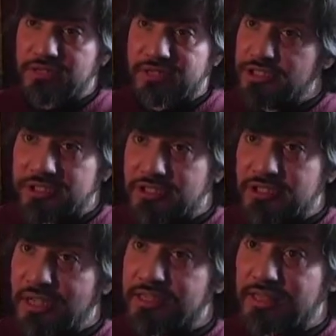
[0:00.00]
It just
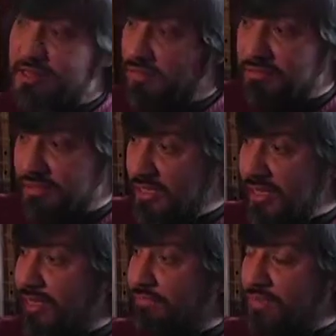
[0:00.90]
started in a
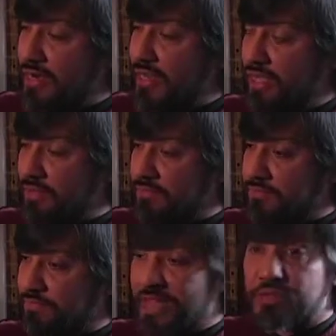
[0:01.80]
very
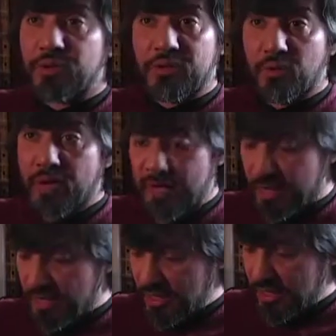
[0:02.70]
natural way.